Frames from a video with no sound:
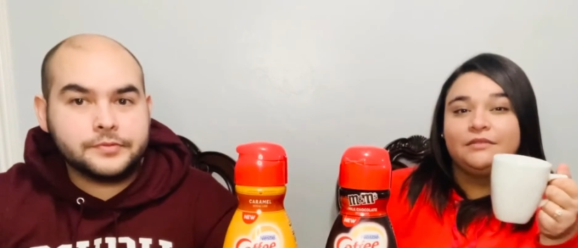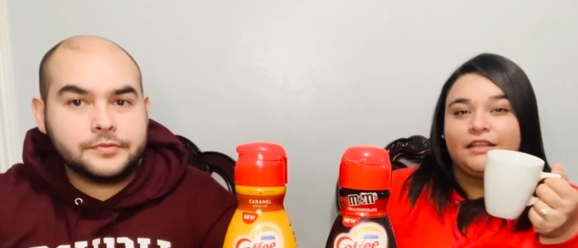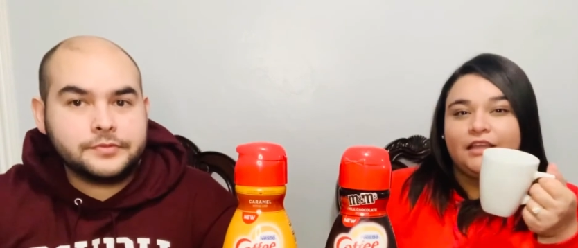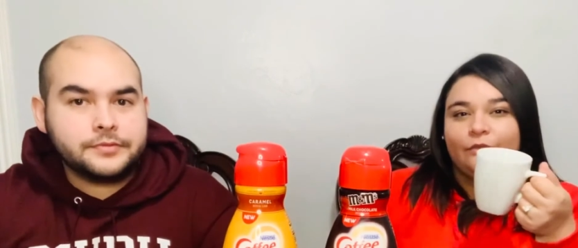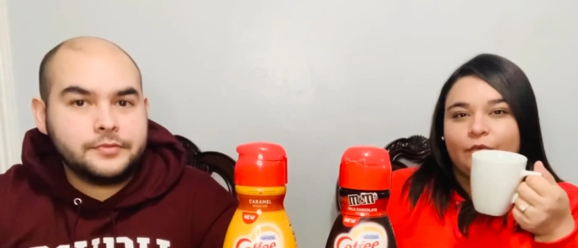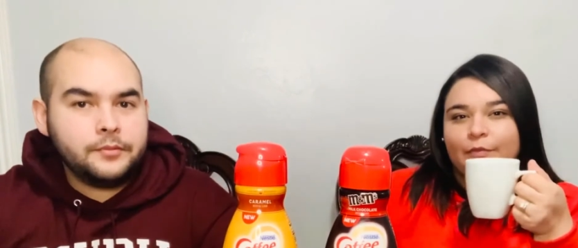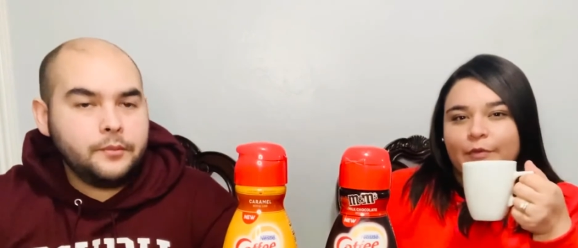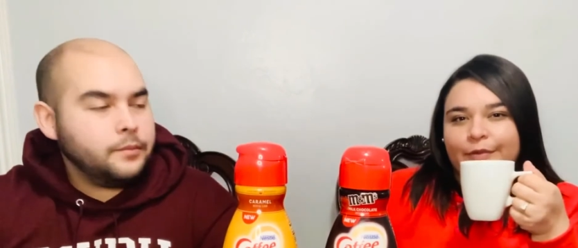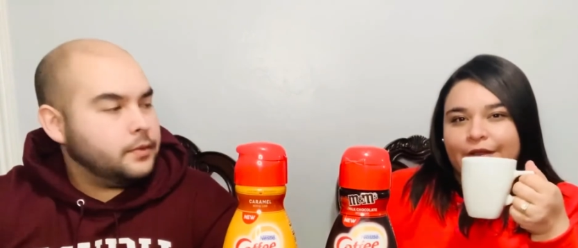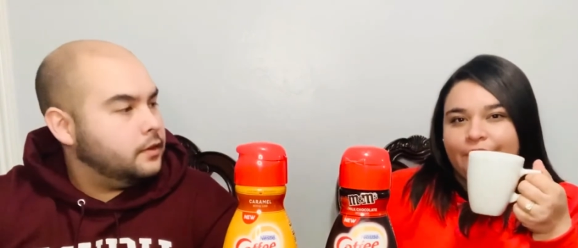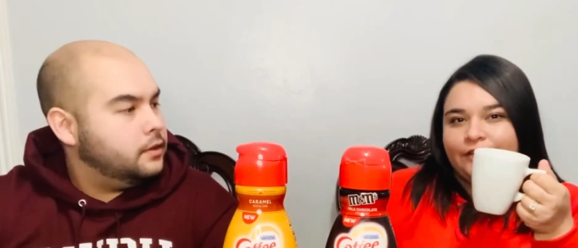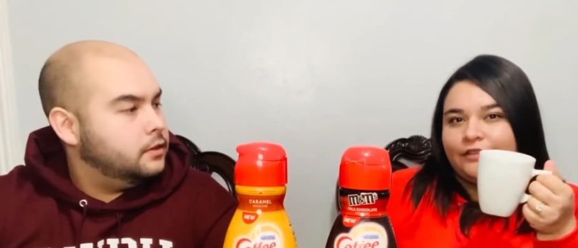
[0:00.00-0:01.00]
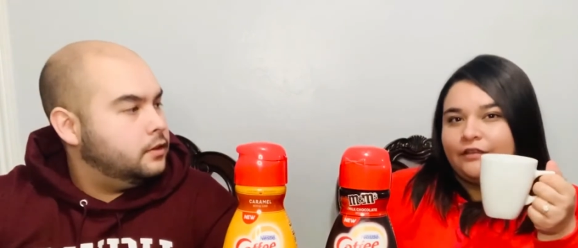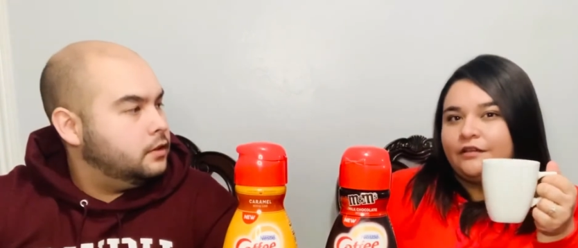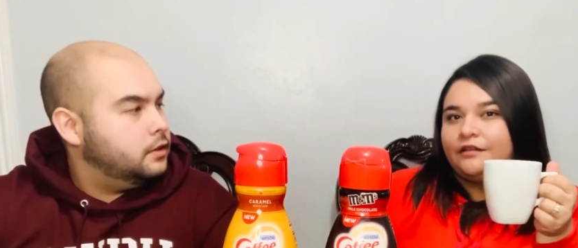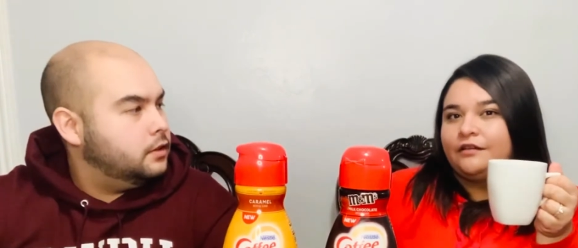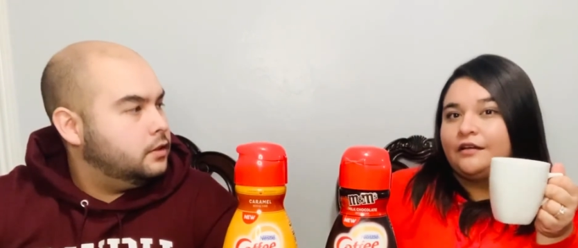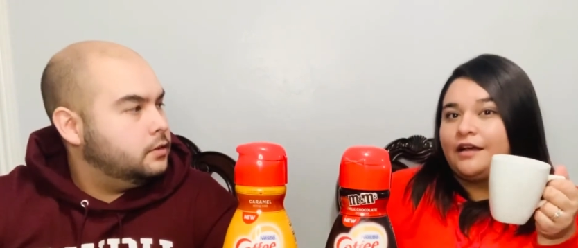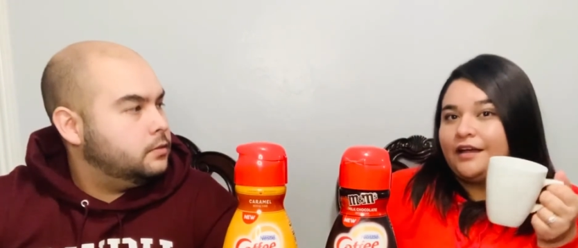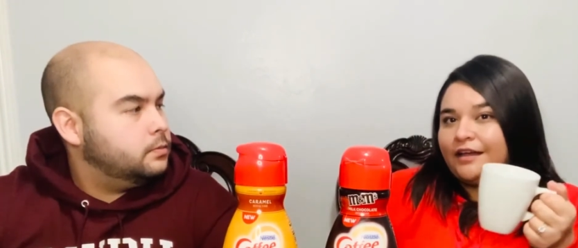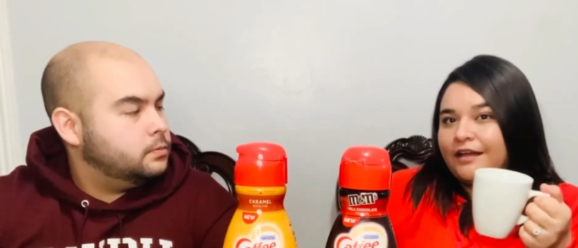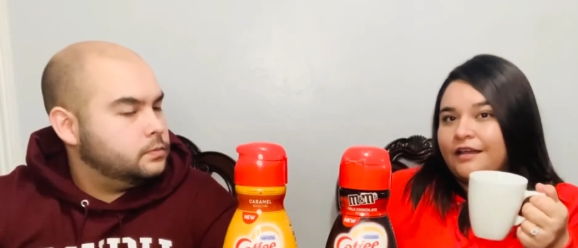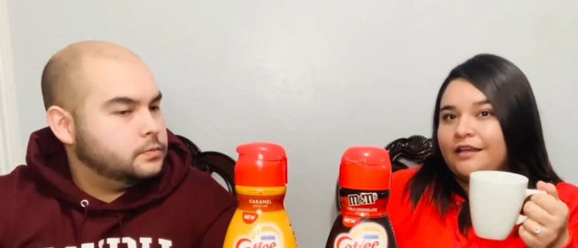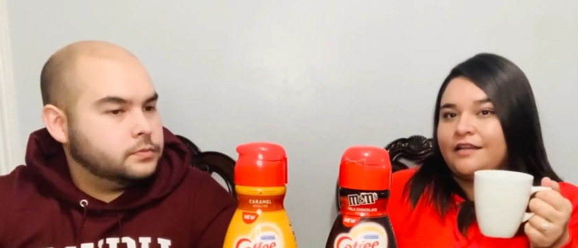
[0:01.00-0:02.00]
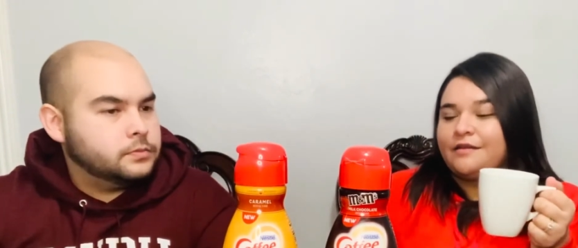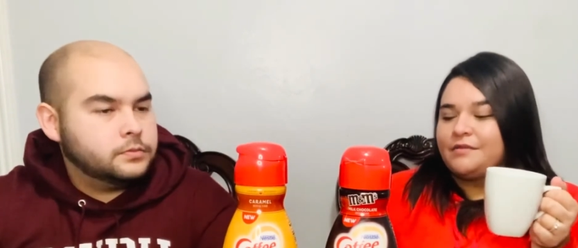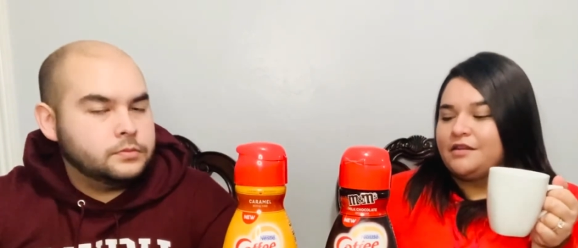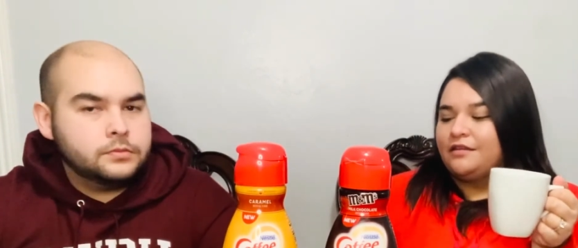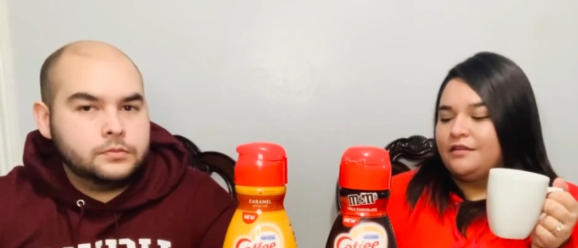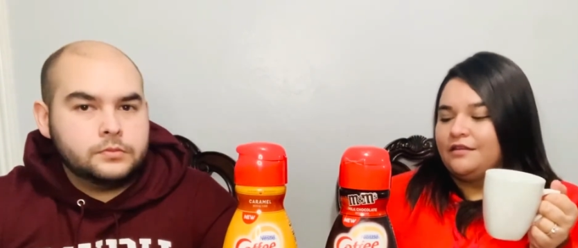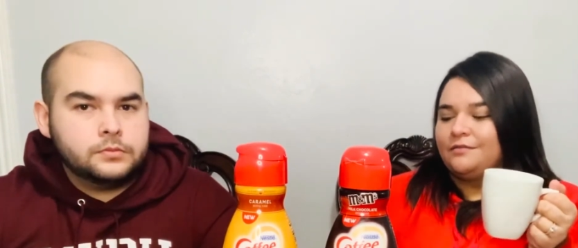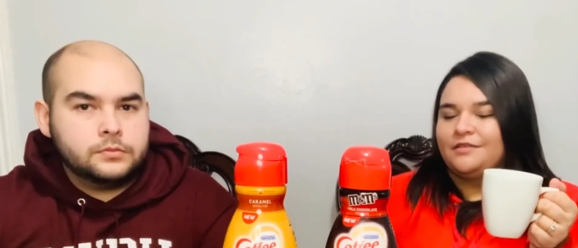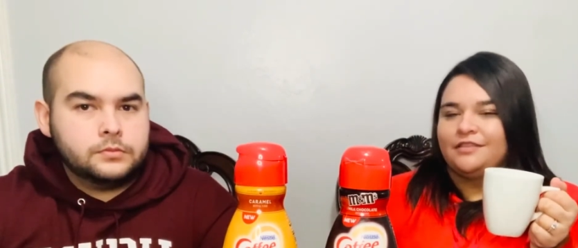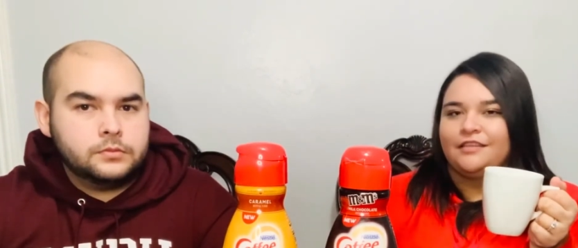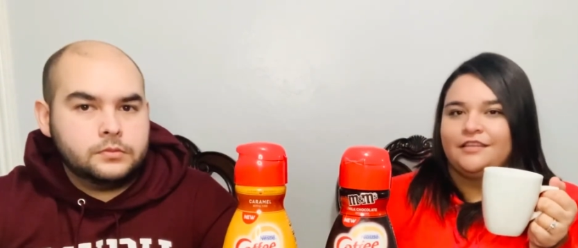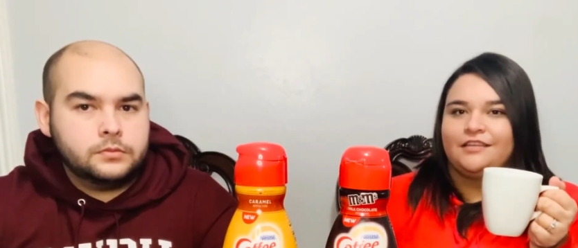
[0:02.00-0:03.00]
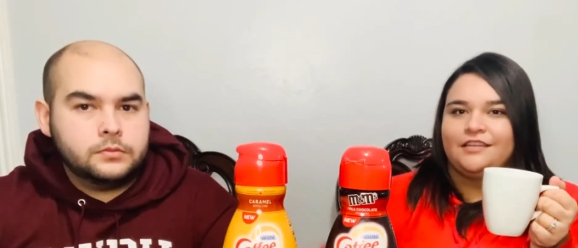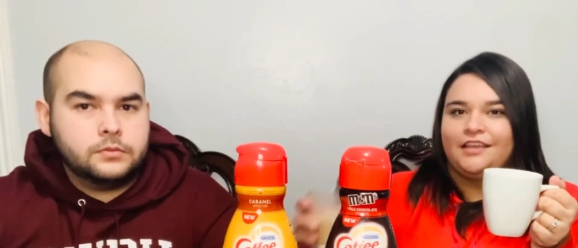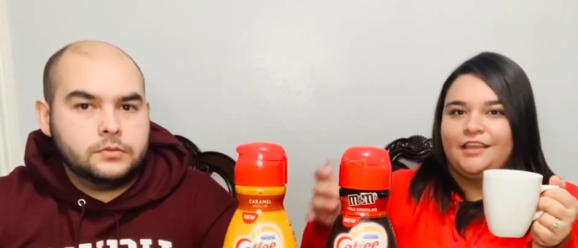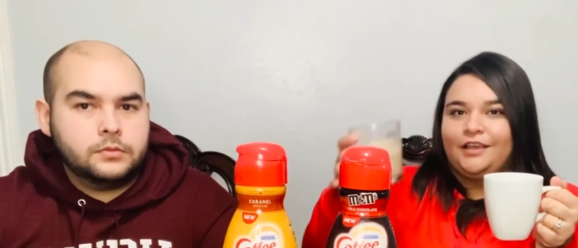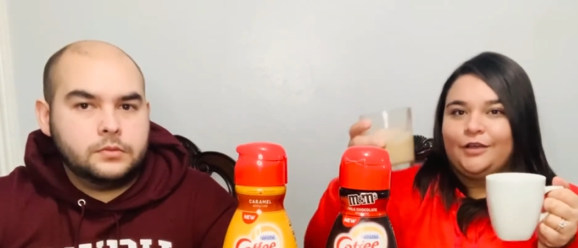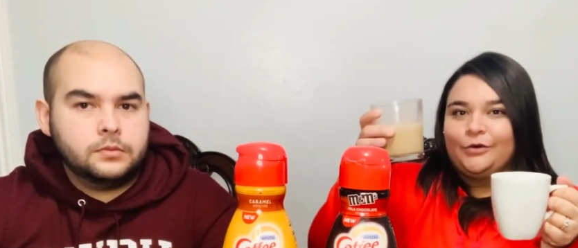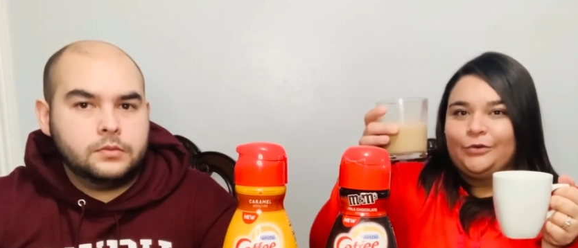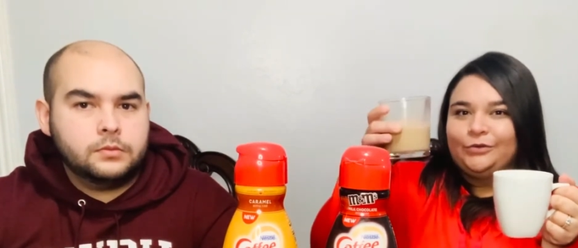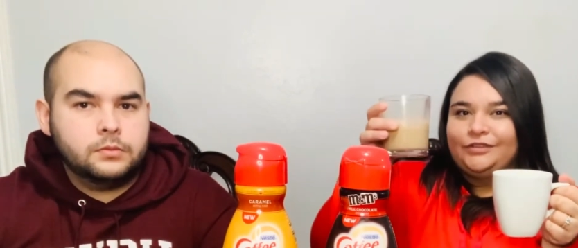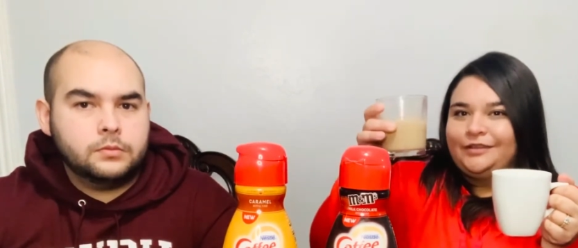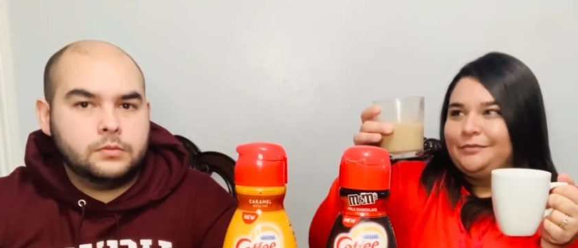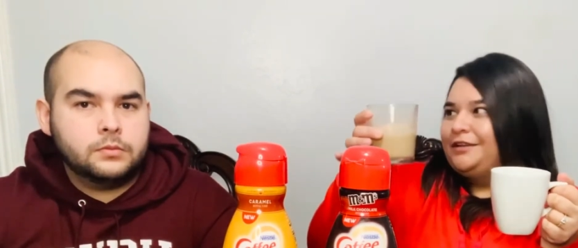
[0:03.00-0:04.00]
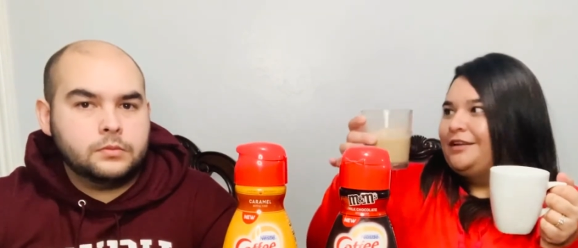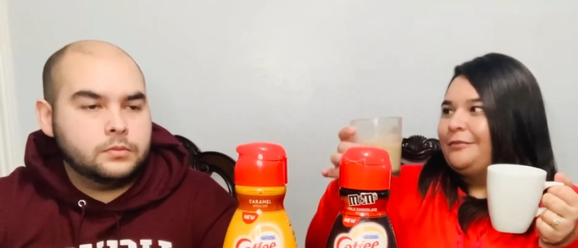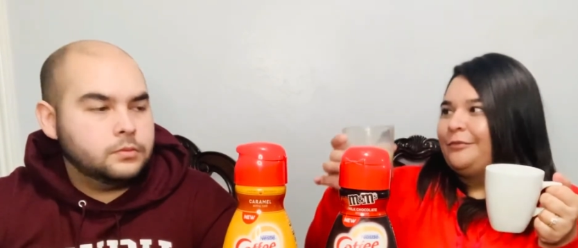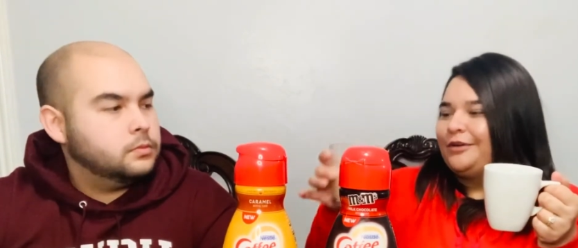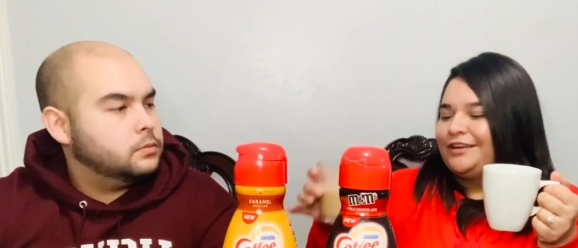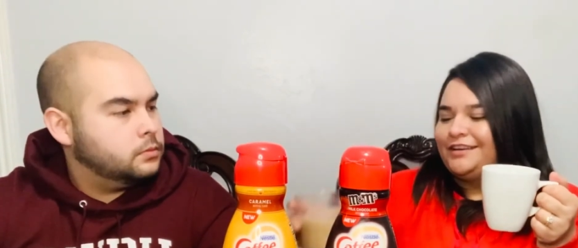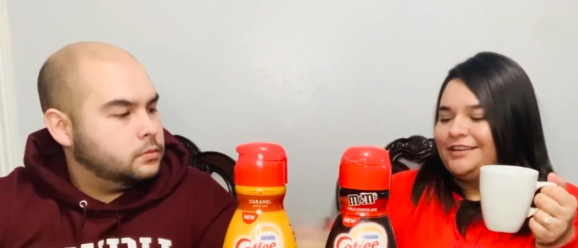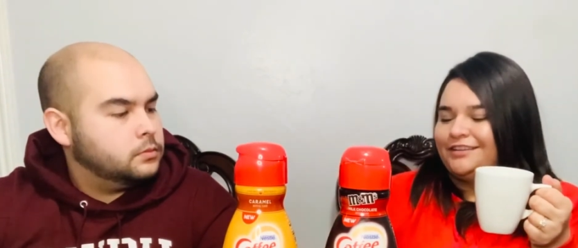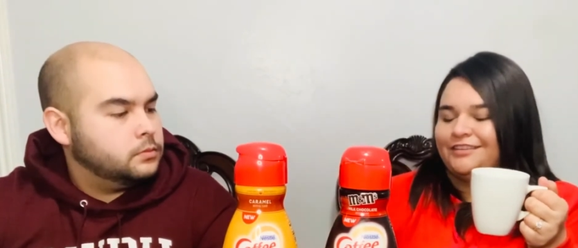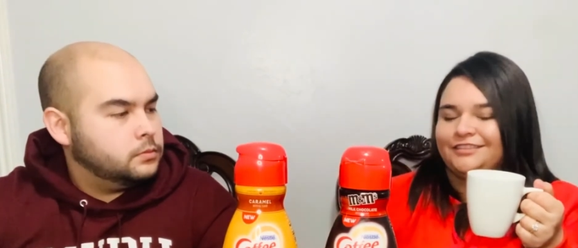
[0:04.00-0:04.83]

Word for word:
Speaker 1: thing. We prepared the hot M&M and then a cold M&M one.